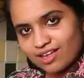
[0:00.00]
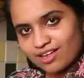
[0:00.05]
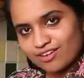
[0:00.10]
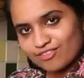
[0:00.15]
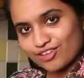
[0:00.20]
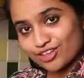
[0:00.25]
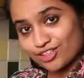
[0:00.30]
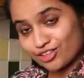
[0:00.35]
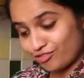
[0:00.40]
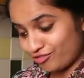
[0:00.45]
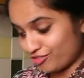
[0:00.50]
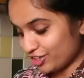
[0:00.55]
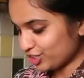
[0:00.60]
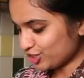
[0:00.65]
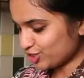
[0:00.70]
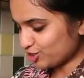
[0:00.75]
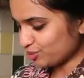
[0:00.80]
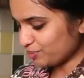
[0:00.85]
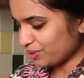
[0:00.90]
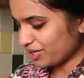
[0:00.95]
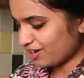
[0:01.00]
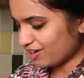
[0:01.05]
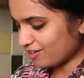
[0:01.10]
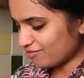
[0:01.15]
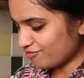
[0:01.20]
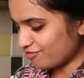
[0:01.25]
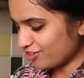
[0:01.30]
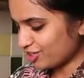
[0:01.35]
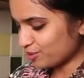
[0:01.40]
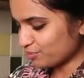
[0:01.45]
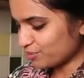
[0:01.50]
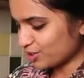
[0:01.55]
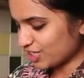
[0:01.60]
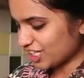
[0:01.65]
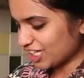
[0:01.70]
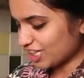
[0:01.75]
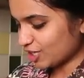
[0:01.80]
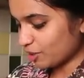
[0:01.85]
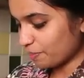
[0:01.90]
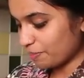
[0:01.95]
For the fish to be comfortable
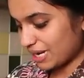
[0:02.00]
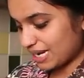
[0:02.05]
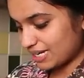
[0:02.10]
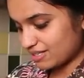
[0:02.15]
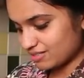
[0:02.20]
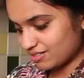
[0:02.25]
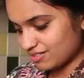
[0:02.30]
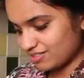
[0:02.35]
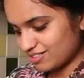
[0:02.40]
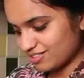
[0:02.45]
in the platter,